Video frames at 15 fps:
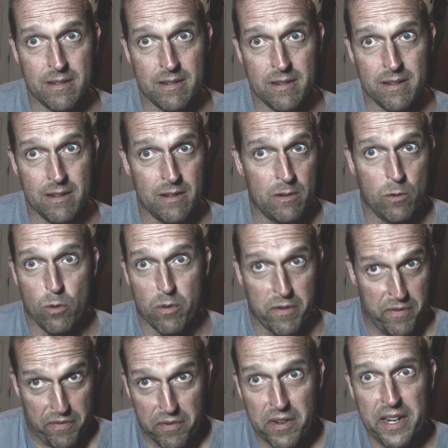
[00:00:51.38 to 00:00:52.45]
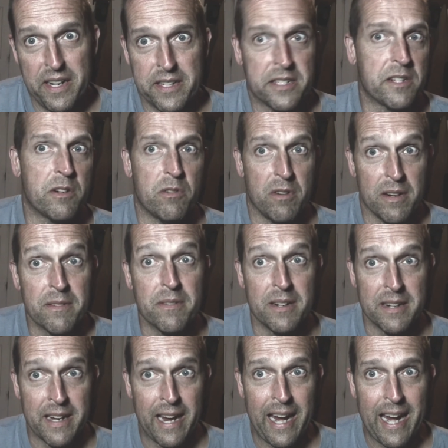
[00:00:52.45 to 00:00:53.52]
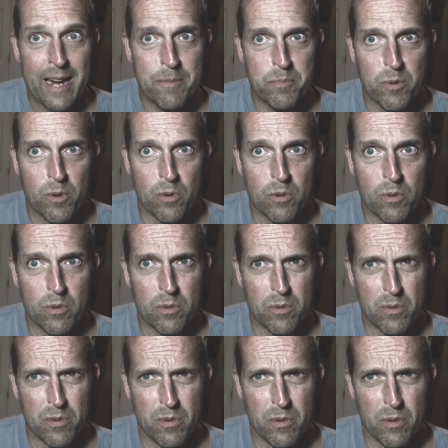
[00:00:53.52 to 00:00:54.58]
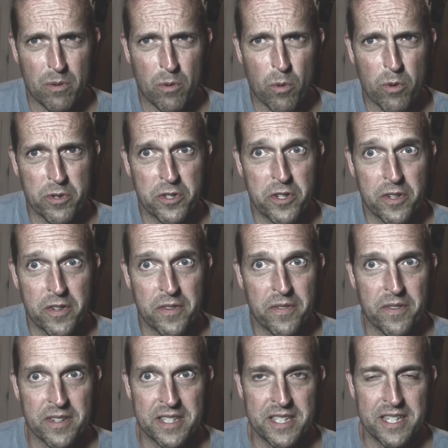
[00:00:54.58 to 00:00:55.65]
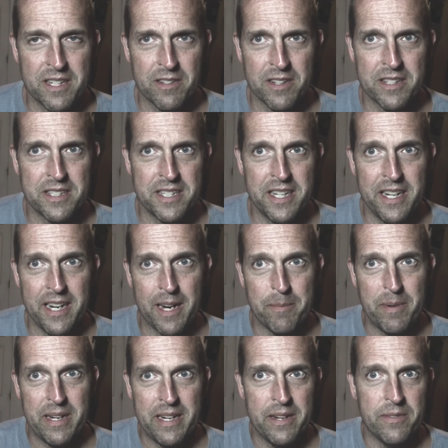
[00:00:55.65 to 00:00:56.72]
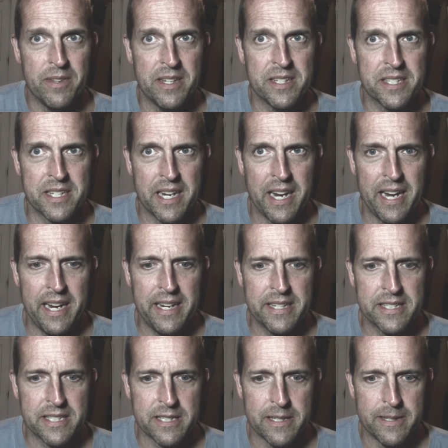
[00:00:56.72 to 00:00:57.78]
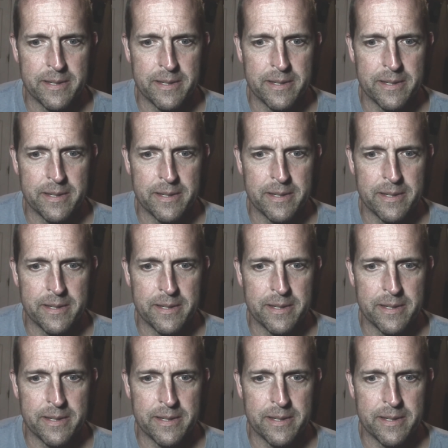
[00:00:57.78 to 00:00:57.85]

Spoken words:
or freezer of an apple orchard facility. I mean, in this case.